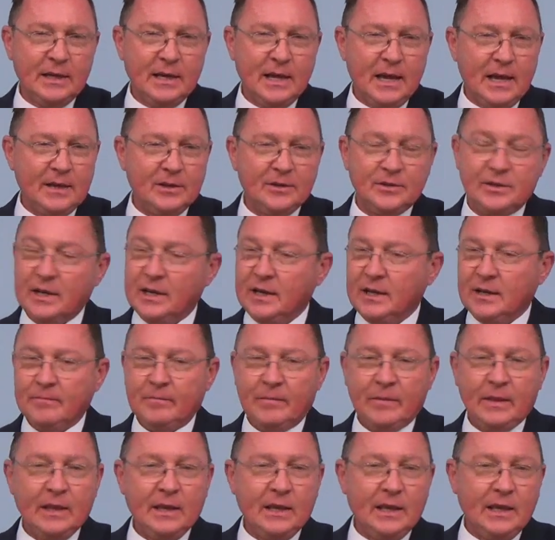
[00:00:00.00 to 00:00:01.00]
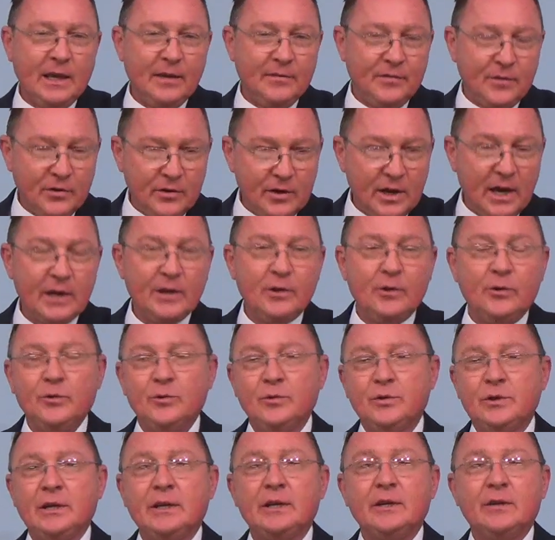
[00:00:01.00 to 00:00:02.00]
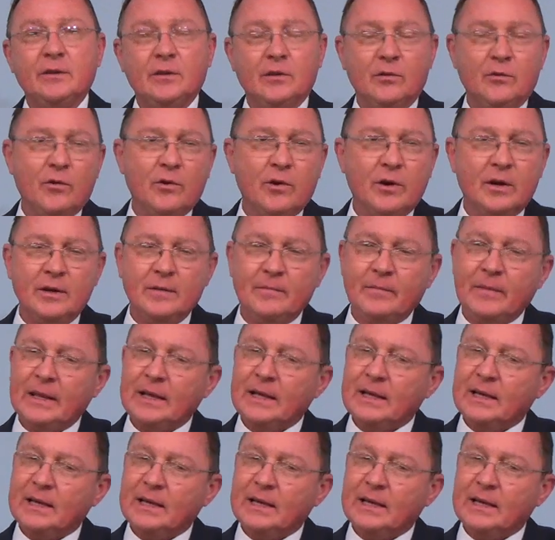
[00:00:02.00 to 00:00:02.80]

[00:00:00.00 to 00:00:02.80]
and say, if you're not interested in the Lord,